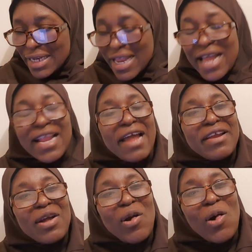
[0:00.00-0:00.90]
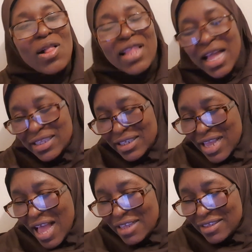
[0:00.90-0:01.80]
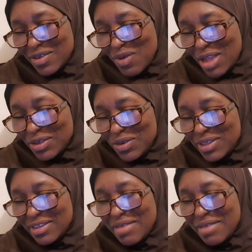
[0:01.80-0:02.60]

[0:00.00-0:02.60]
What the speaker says: Then I recalled that Asiwaju is